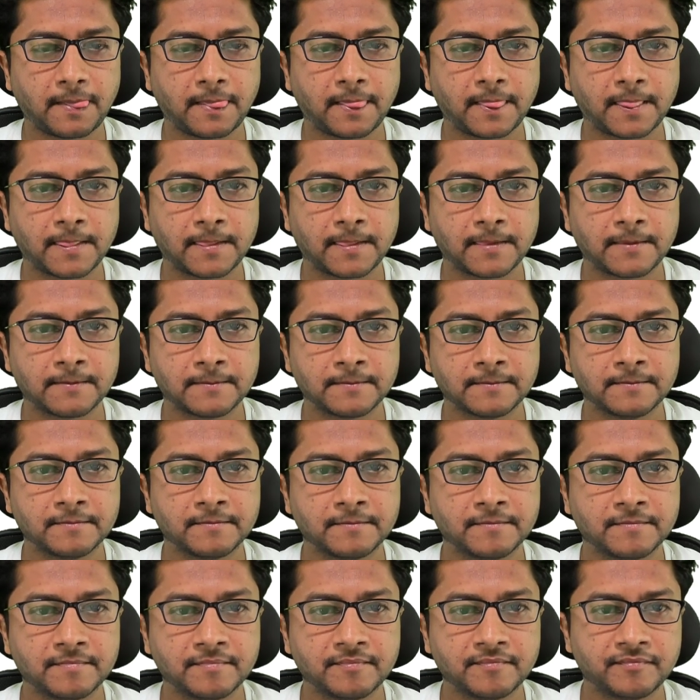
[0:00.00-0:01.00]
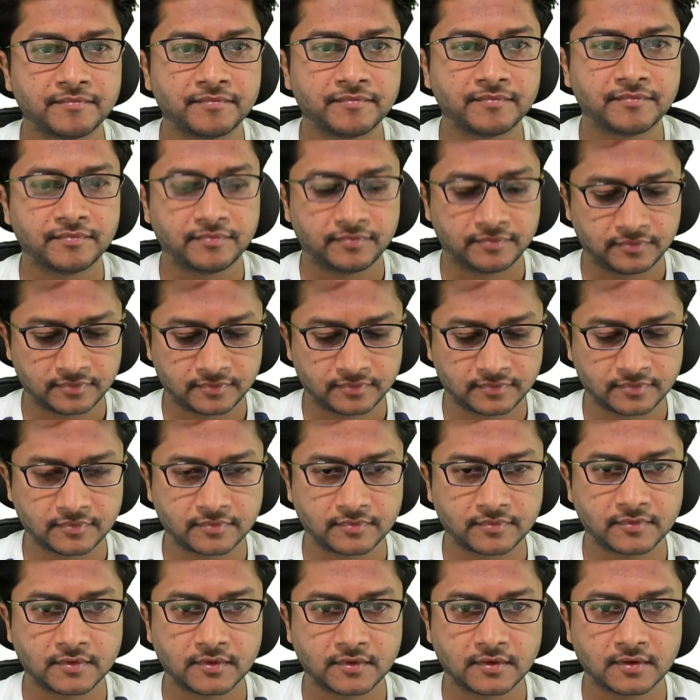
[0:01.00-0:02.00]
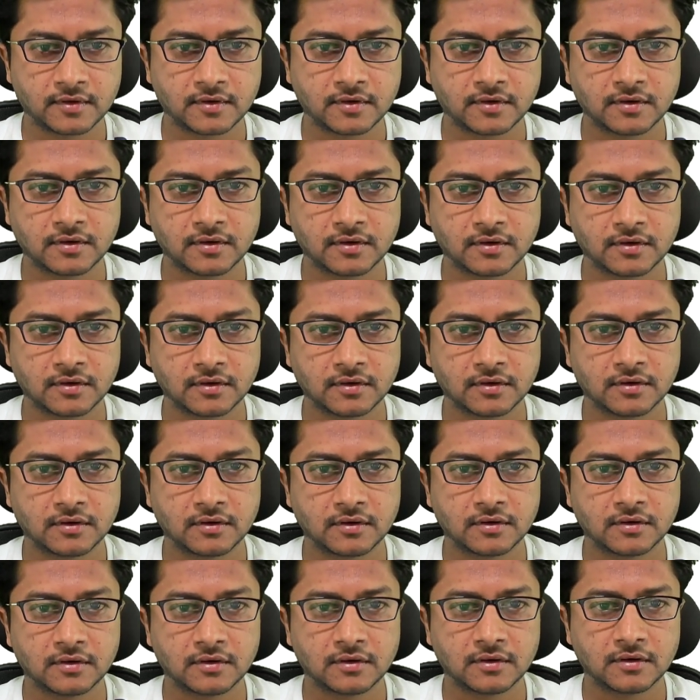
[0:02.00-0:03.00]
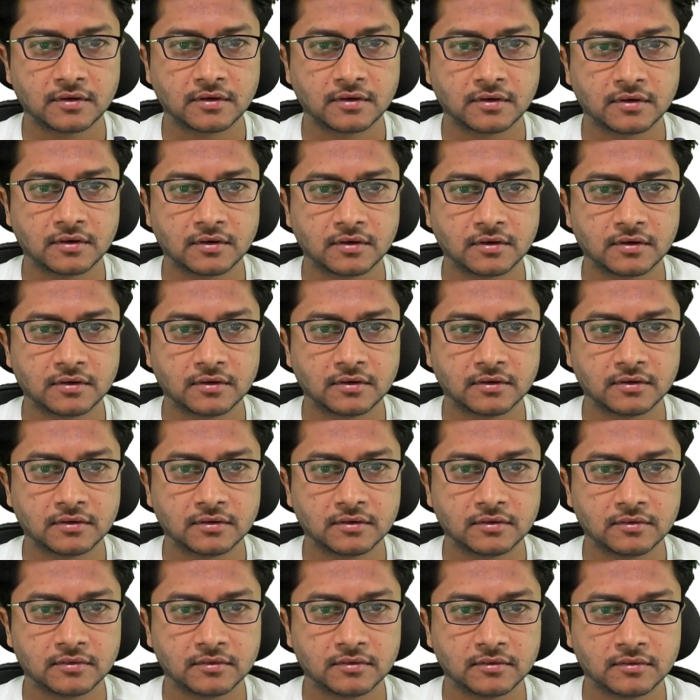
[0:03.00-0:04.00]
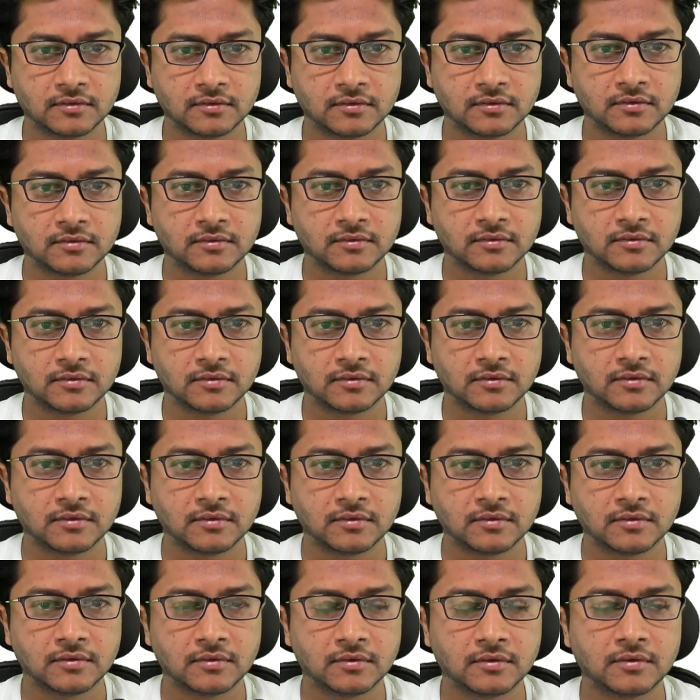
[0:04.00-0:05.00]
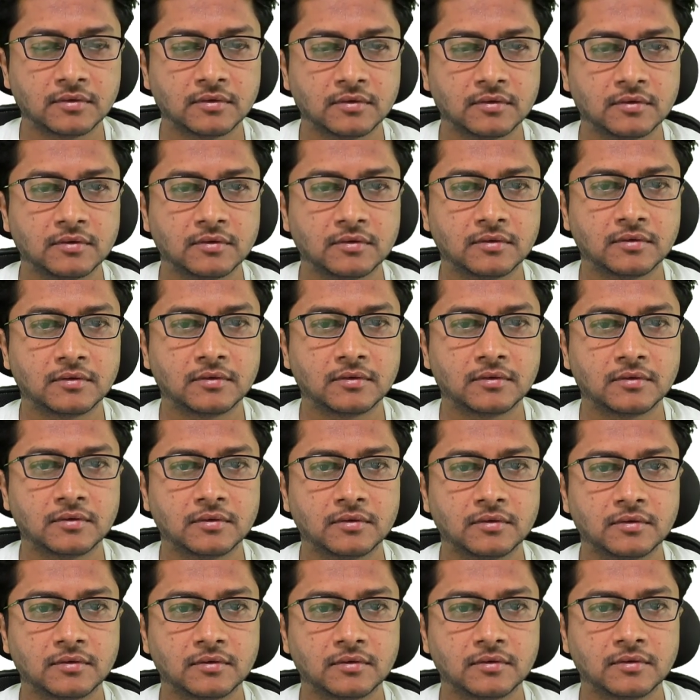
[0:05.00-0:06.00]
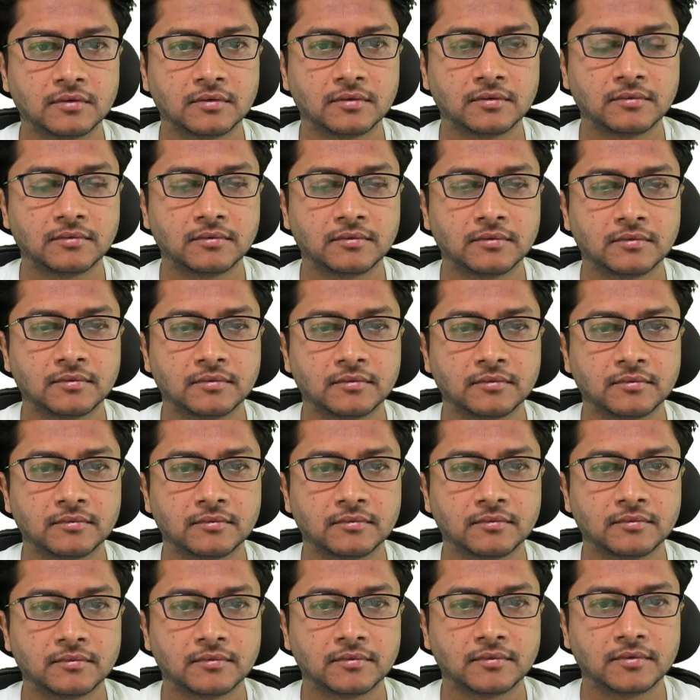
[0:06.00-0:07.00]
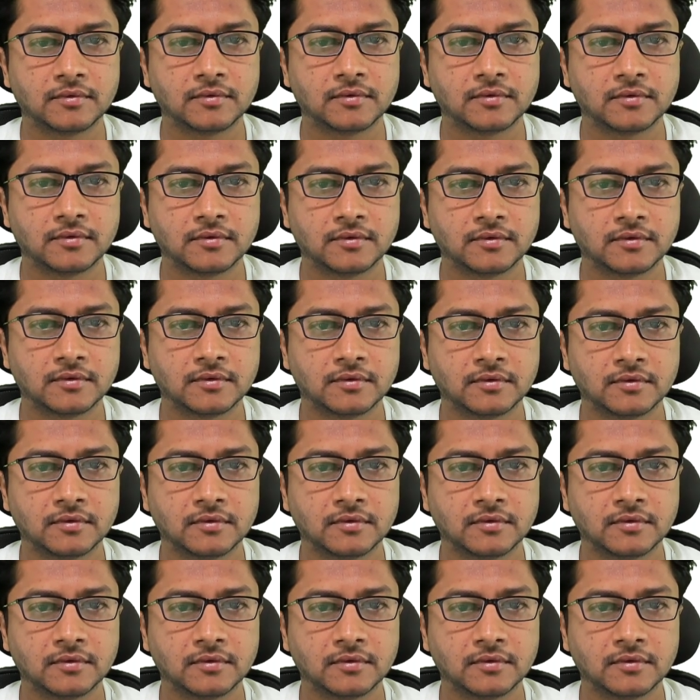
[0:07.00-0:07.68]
[no speech]